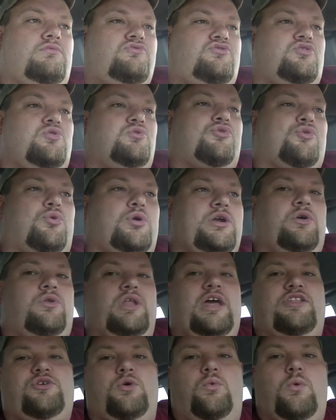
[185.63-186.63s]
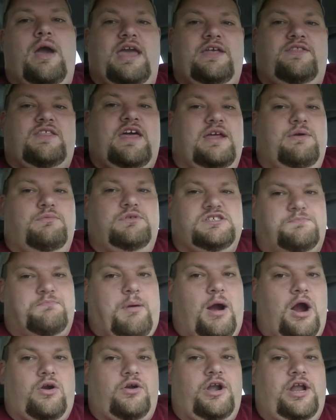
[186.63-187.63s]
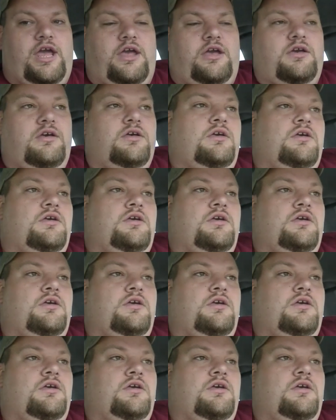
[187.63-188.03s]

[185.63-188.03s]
too thrilled at the way that it was burning.